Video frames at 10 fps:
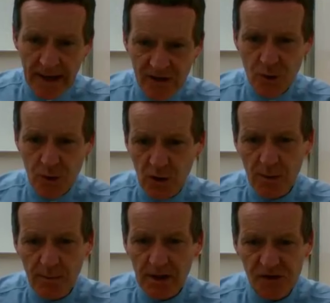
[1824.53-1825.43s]
All the
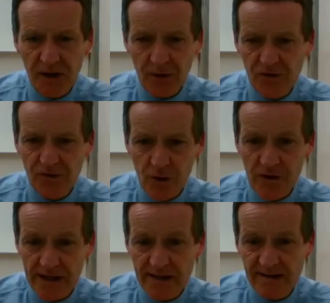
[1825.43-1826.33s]
best to equip
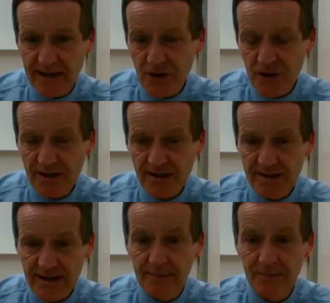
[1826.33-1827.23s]
ourselves for these
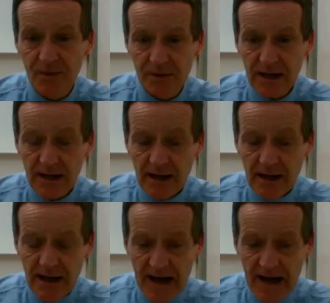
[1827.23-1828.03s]
dangerous times.